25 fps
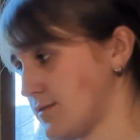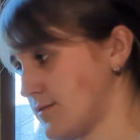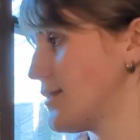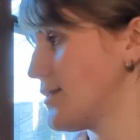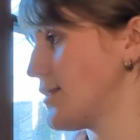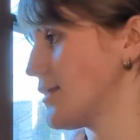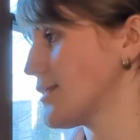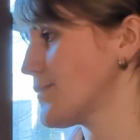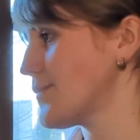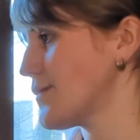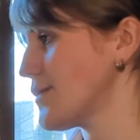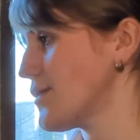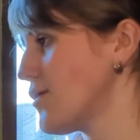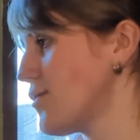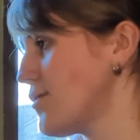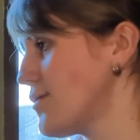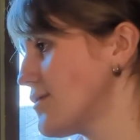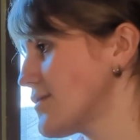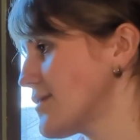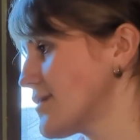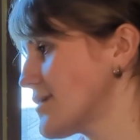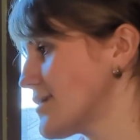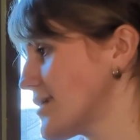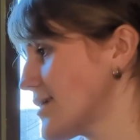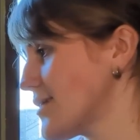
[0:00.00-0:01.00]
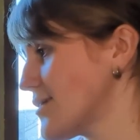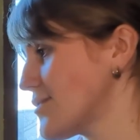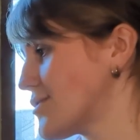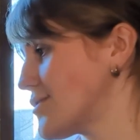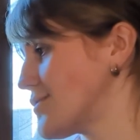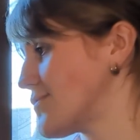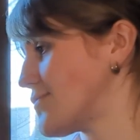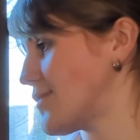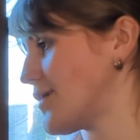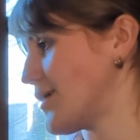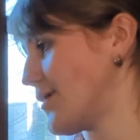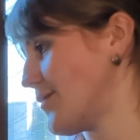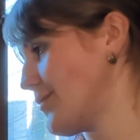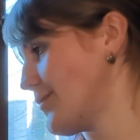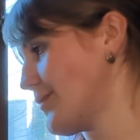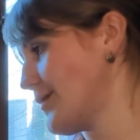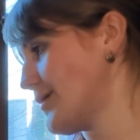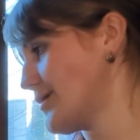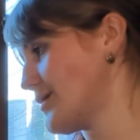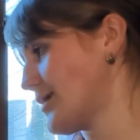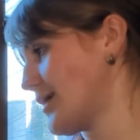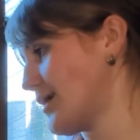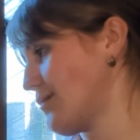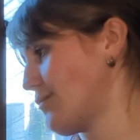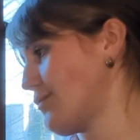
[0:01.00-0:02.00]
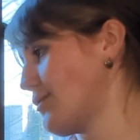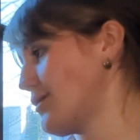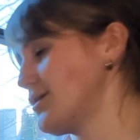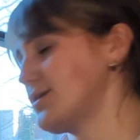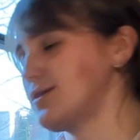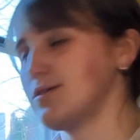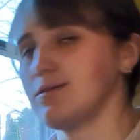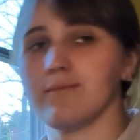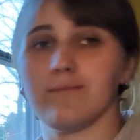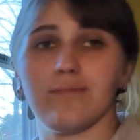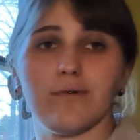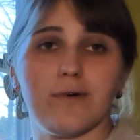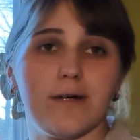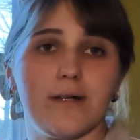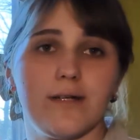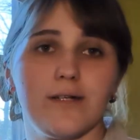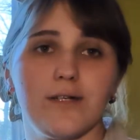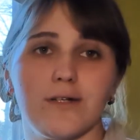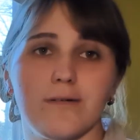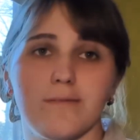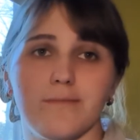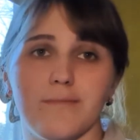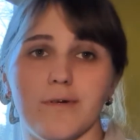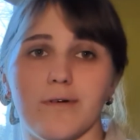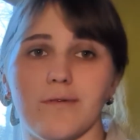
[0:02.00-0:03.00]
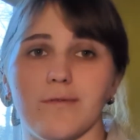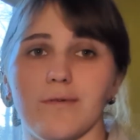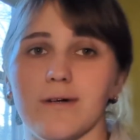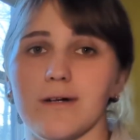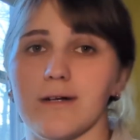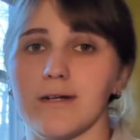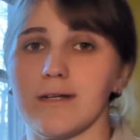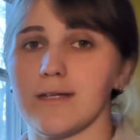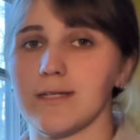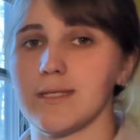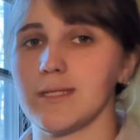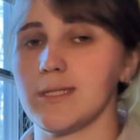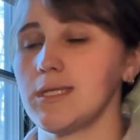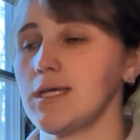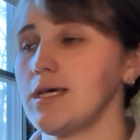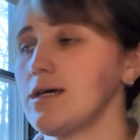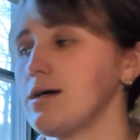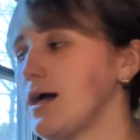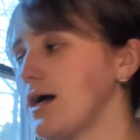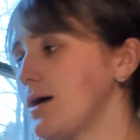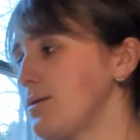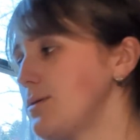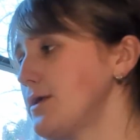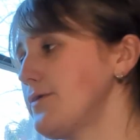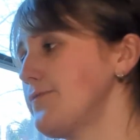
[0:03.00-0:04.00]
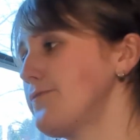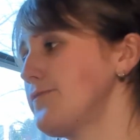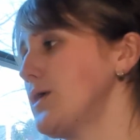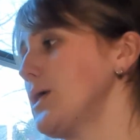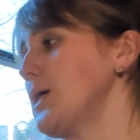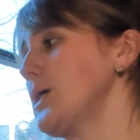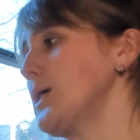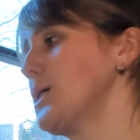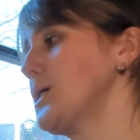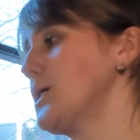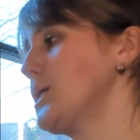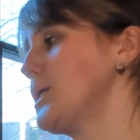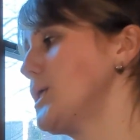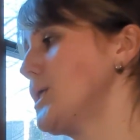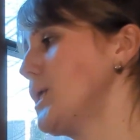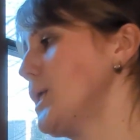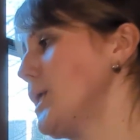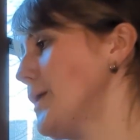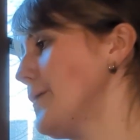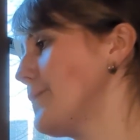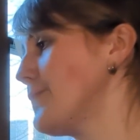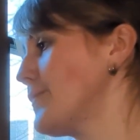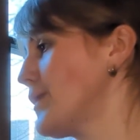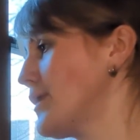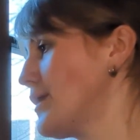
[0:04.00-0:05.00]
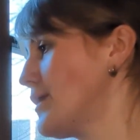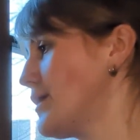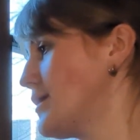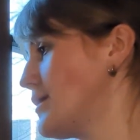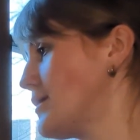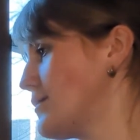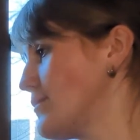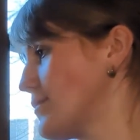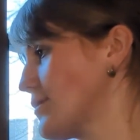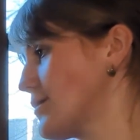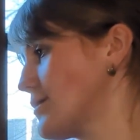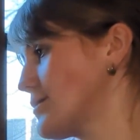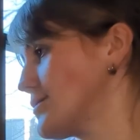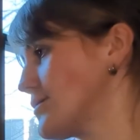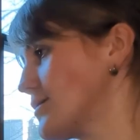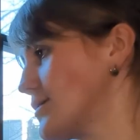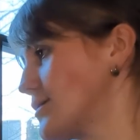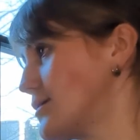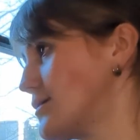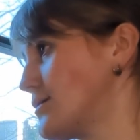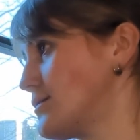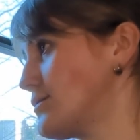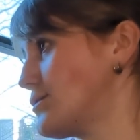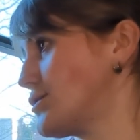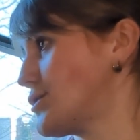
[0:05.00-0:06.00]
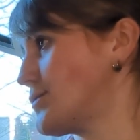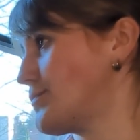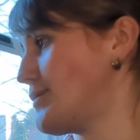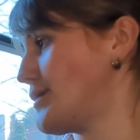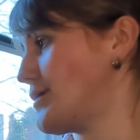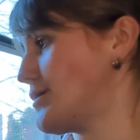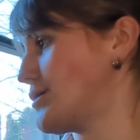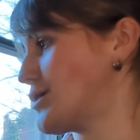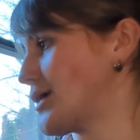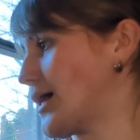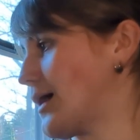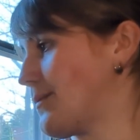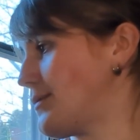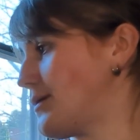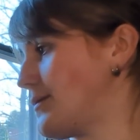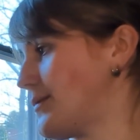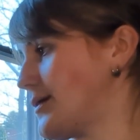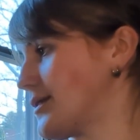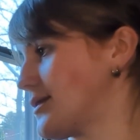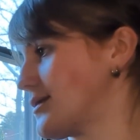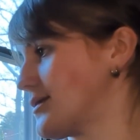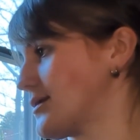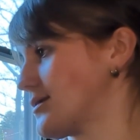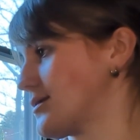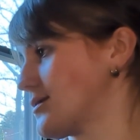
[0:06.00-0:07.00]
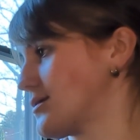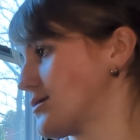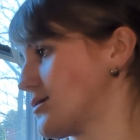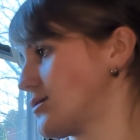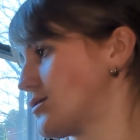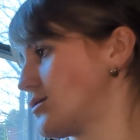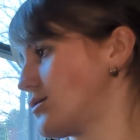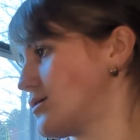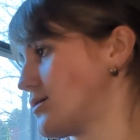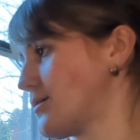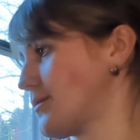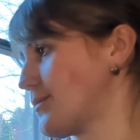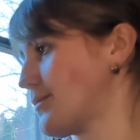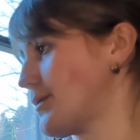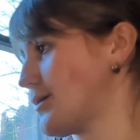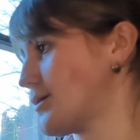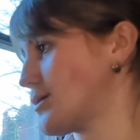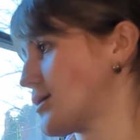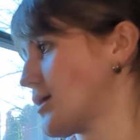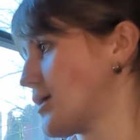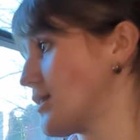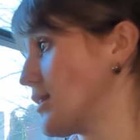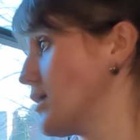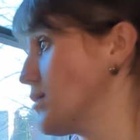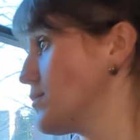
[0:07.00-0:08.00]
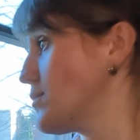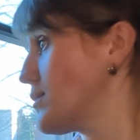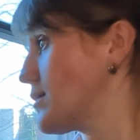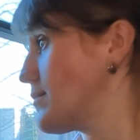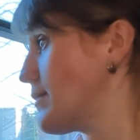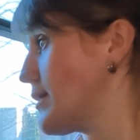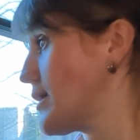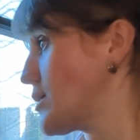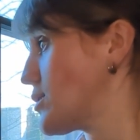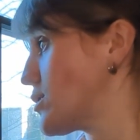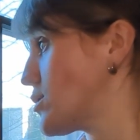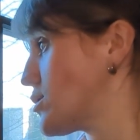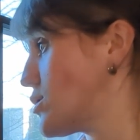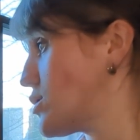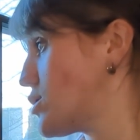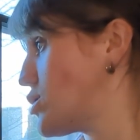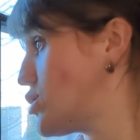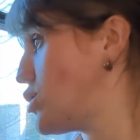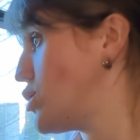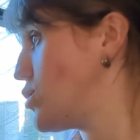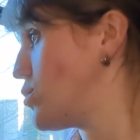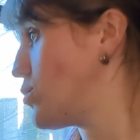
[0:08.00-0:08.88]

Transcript: Let's put the whole song together so far. I want to do a bridge, but we're gonna see how we feel. We're also gonna be choppy about this because it's on 2 separate pages. Unless we can make it 2.